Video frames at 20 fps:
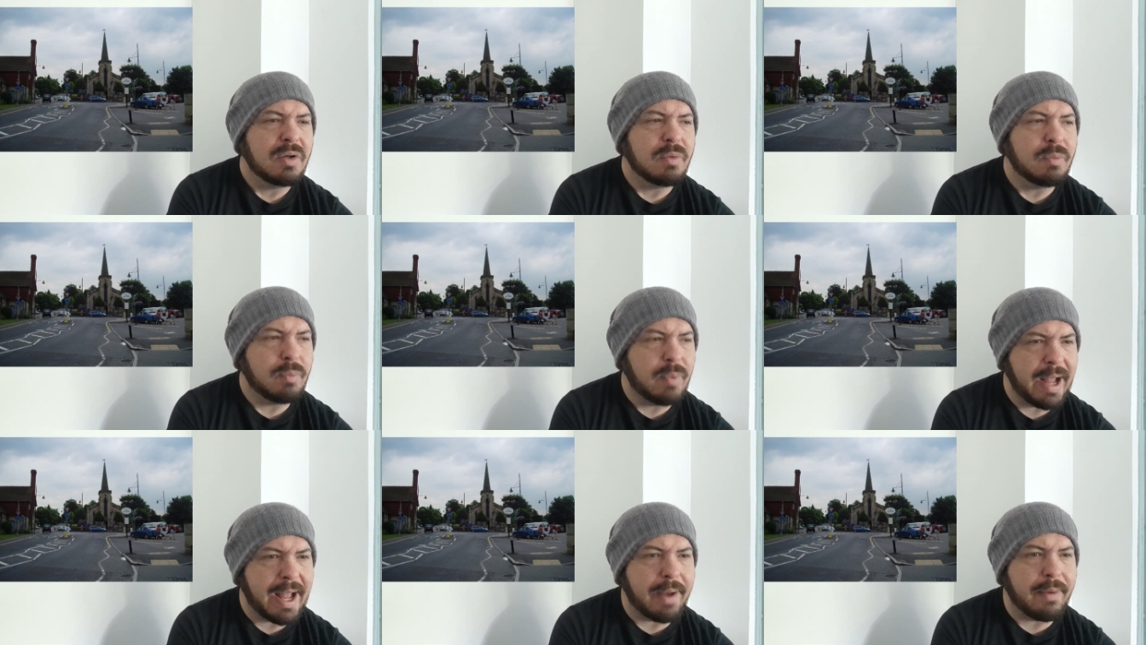
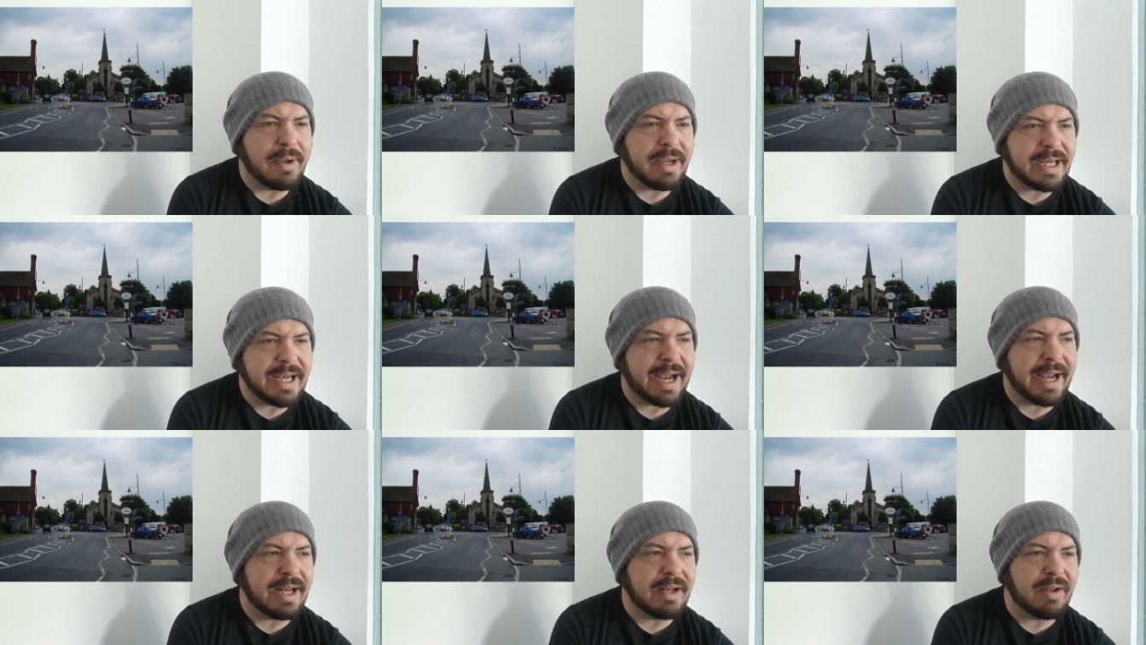wow,
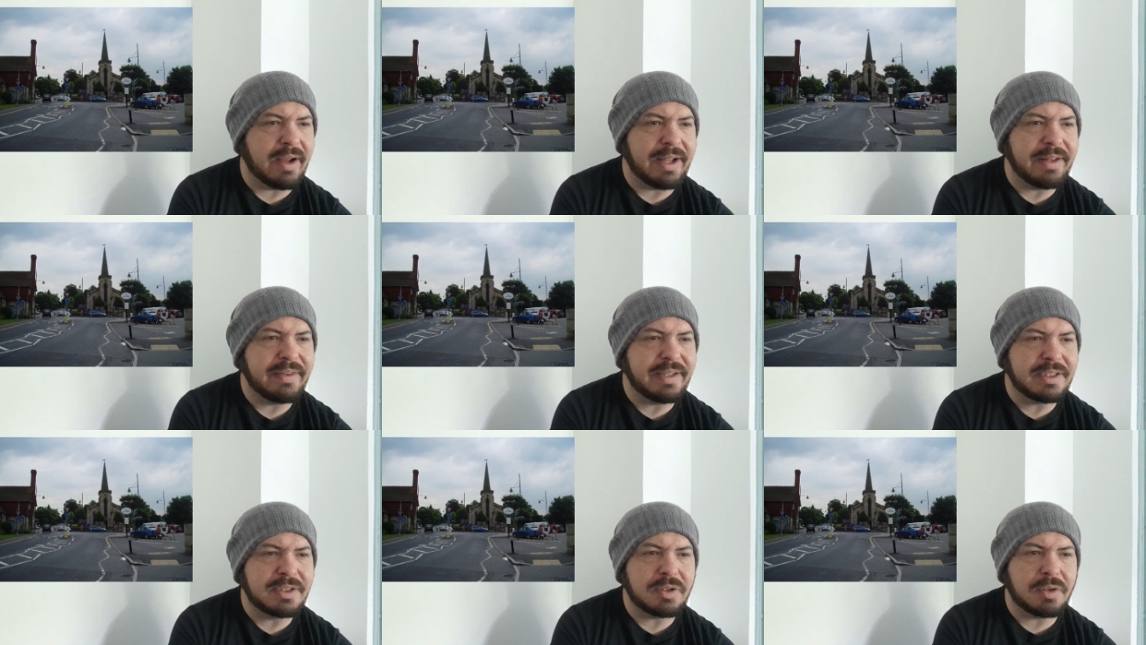okay,
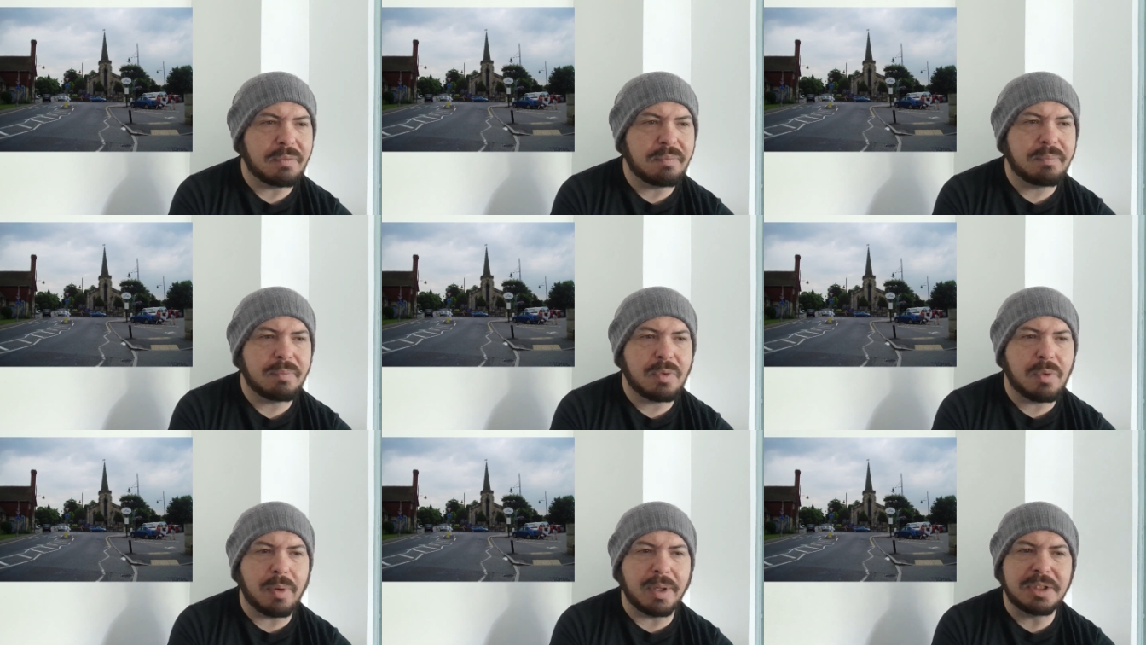like this sort of
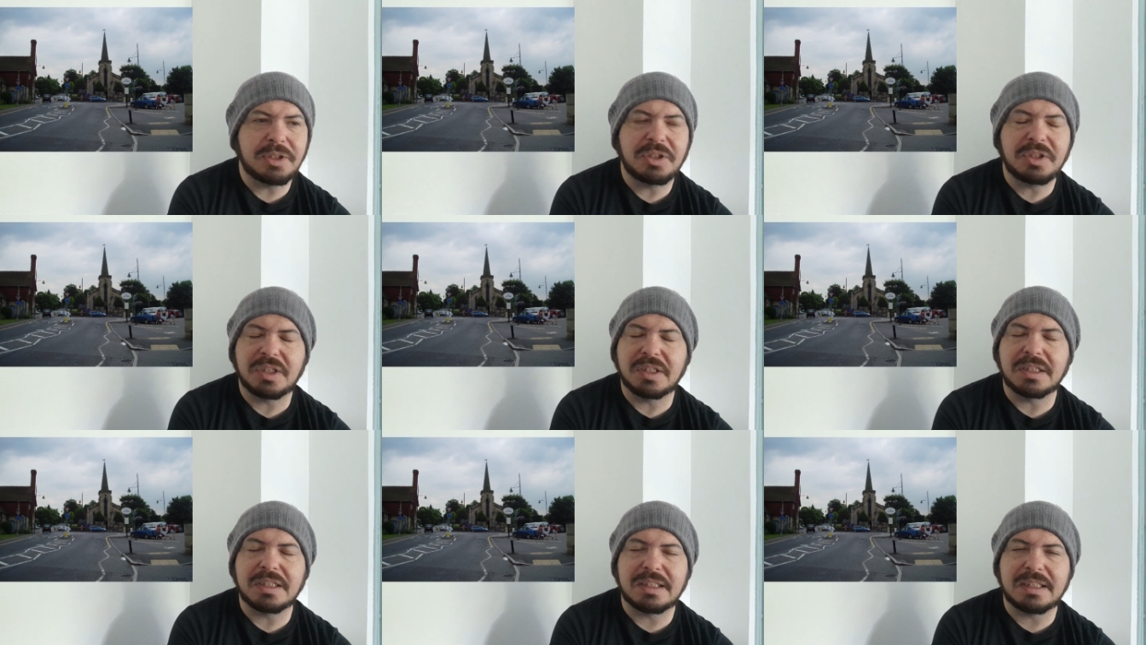
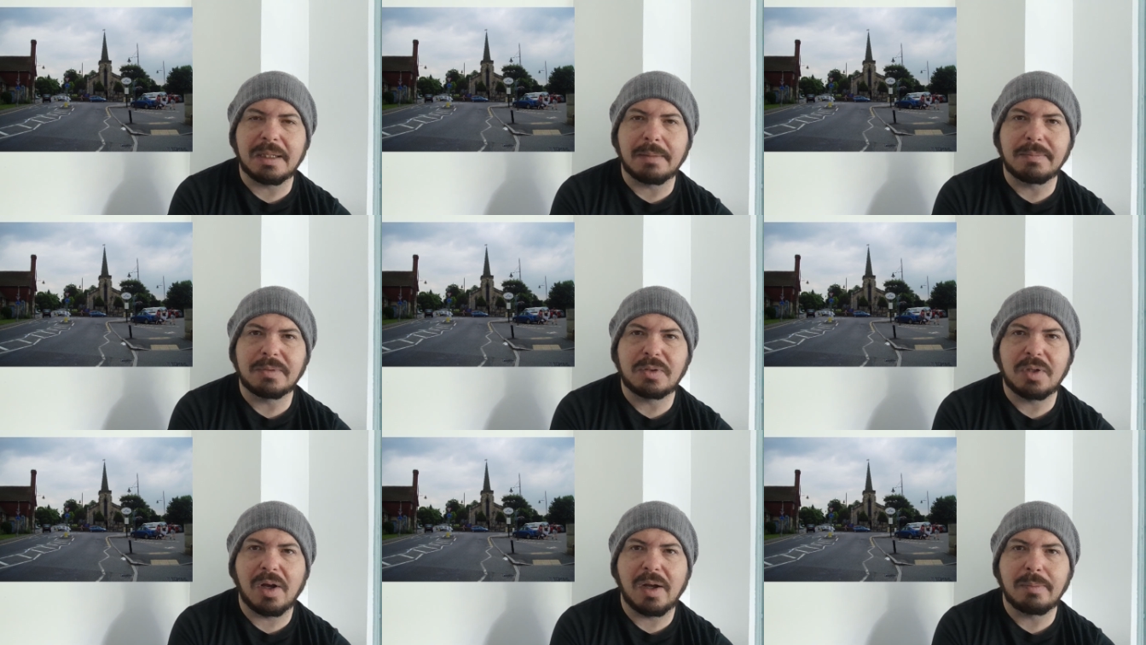question
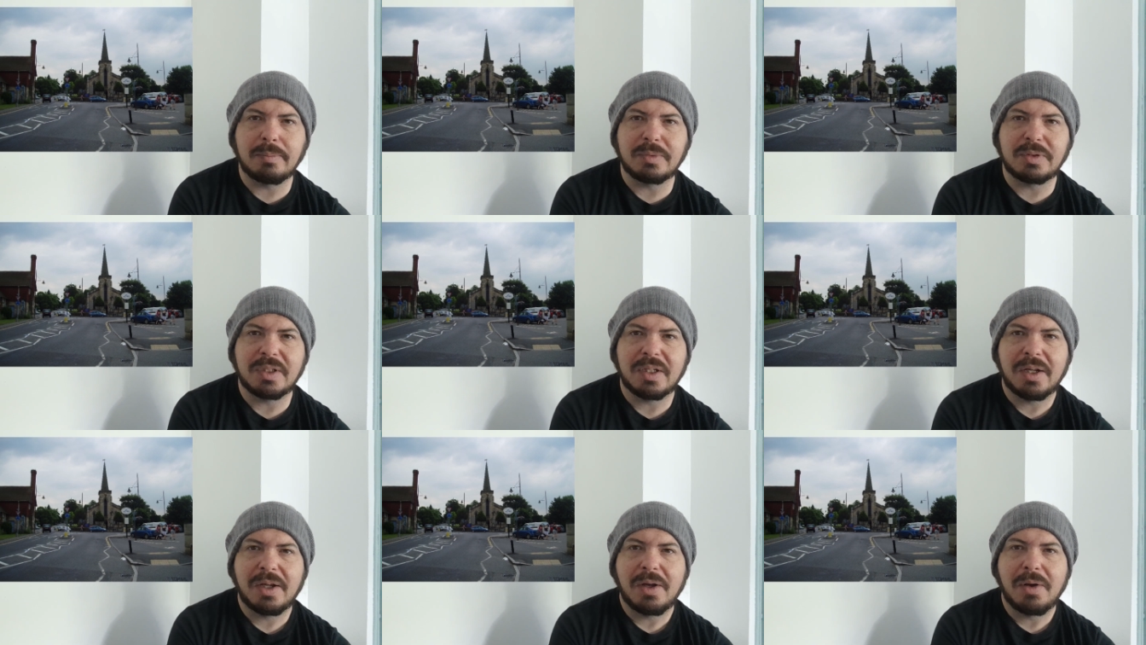
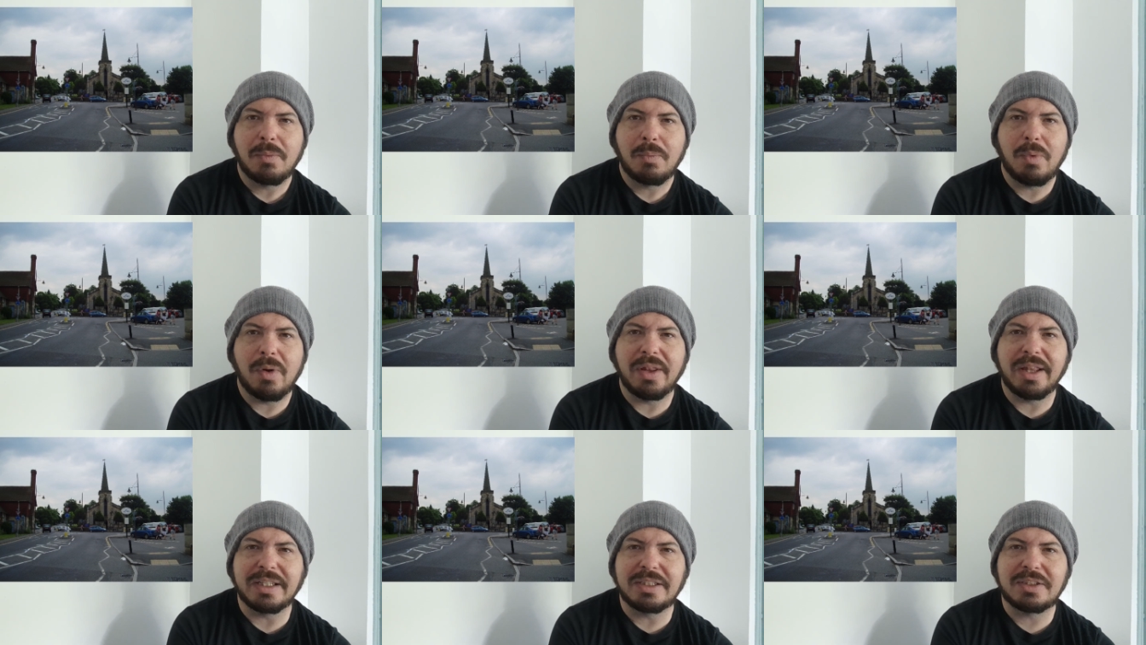sometimes
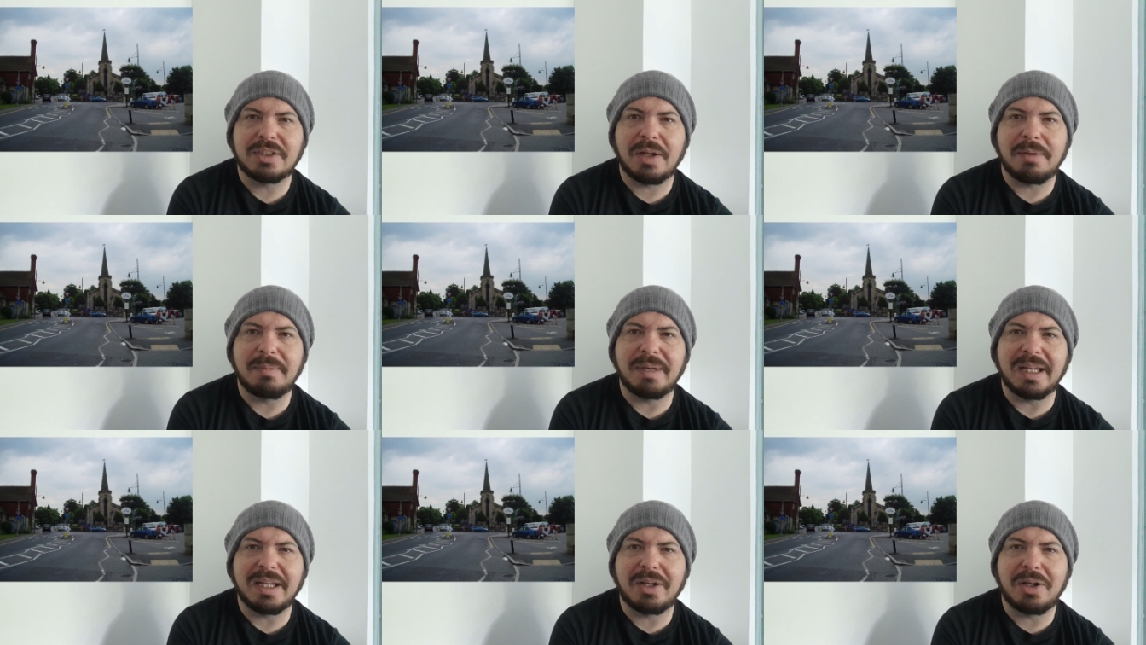why there's
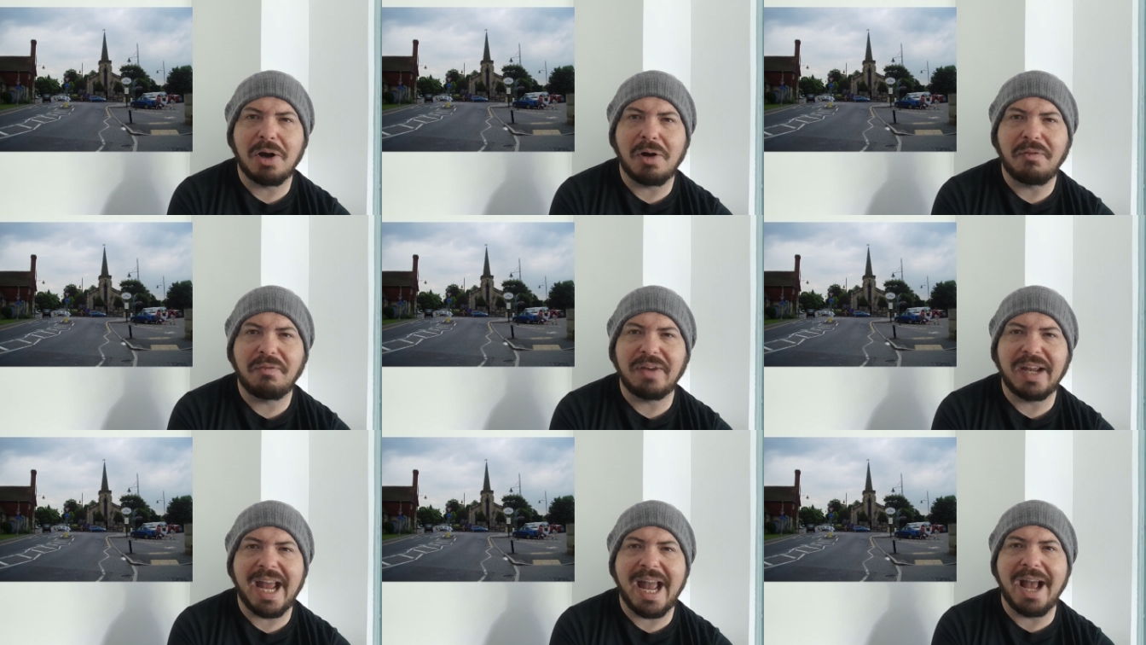so many
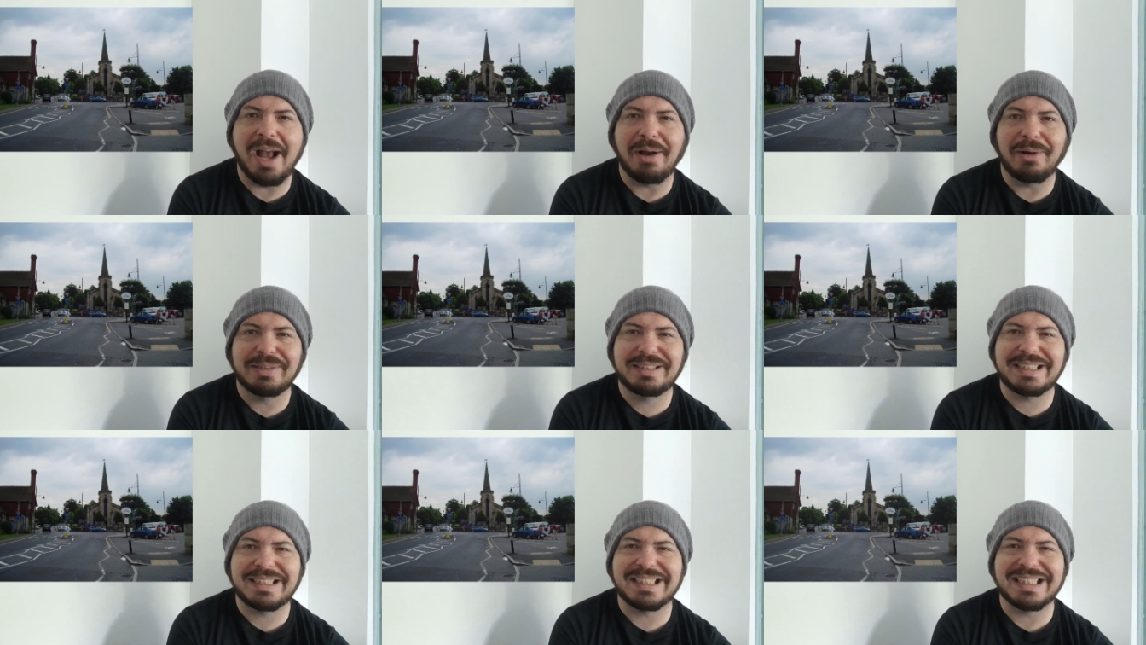coffee
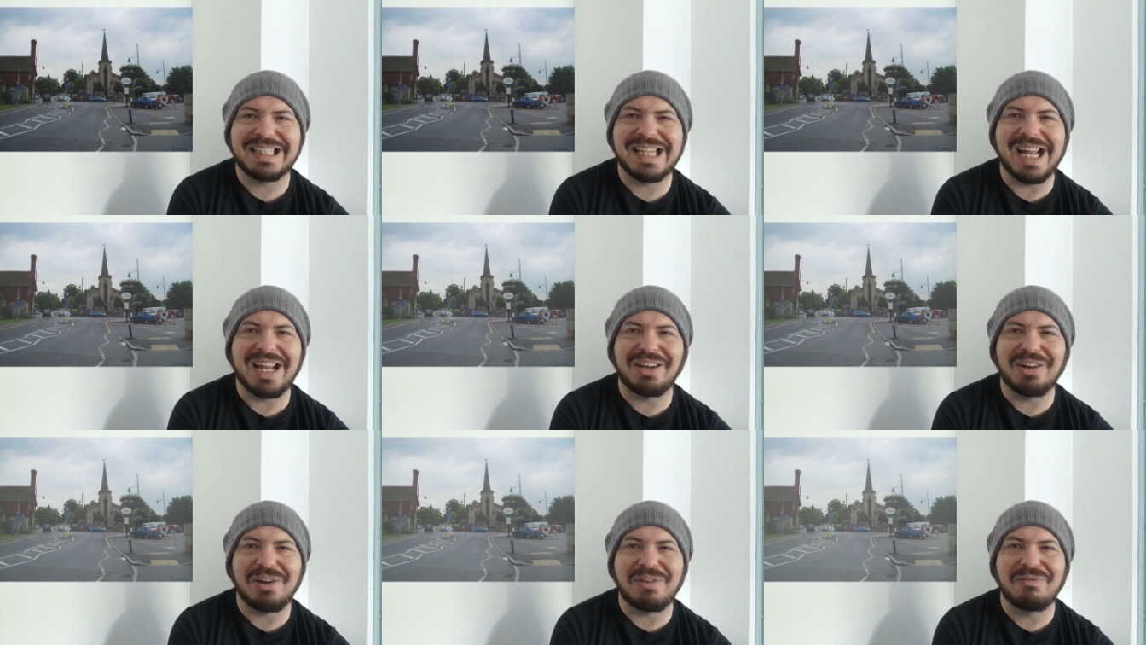houses in
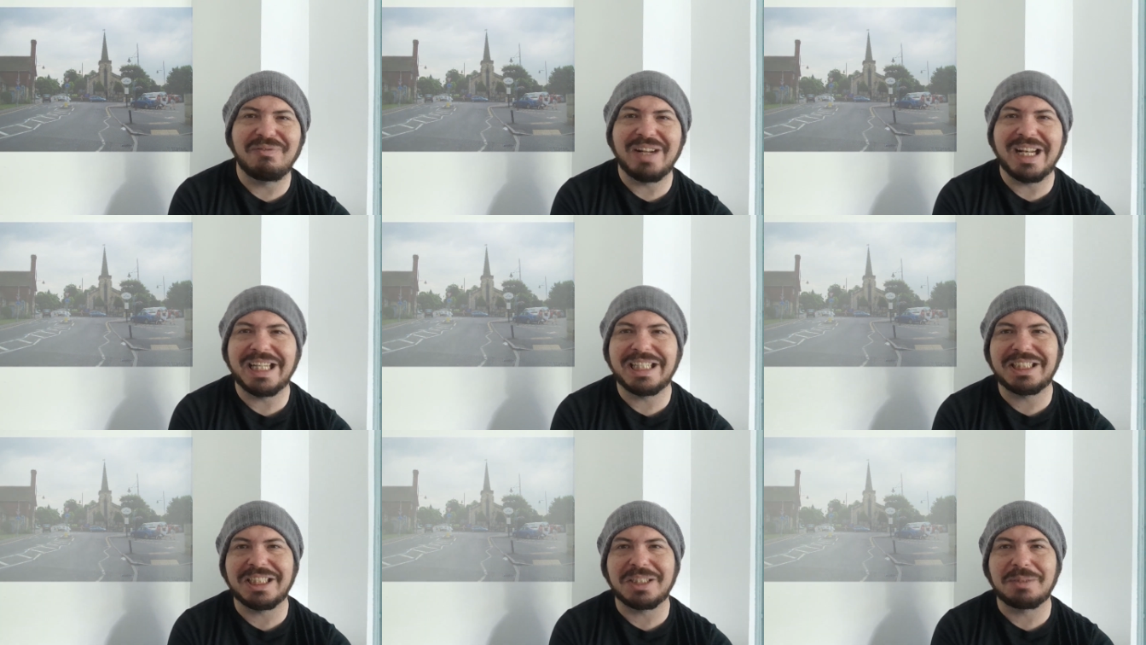outlying
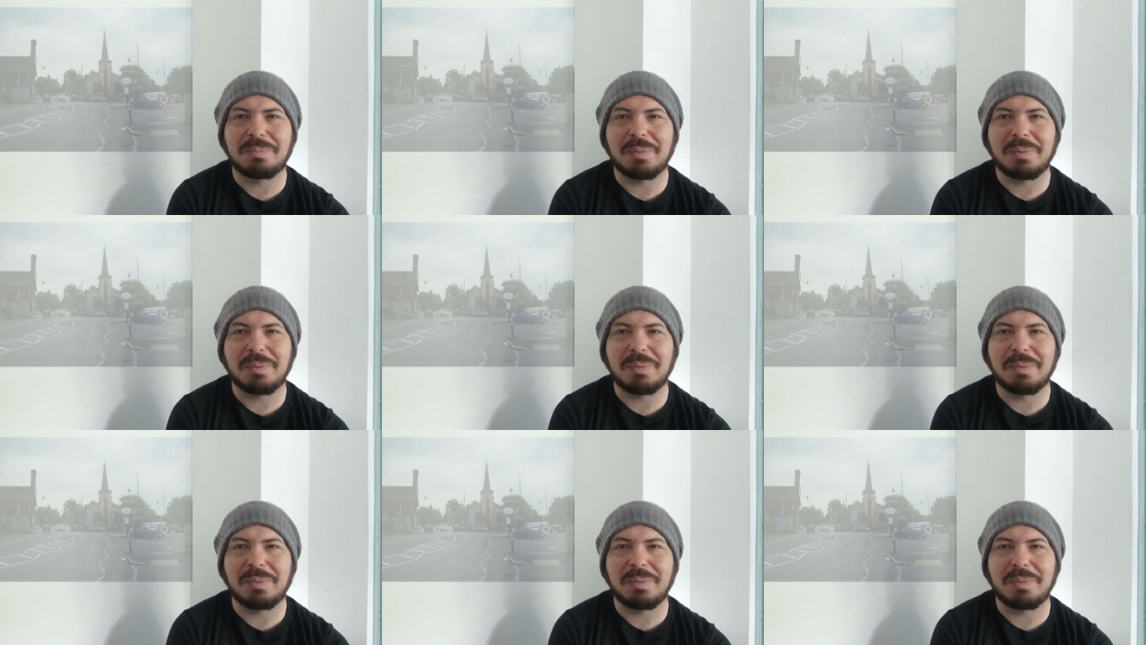villages.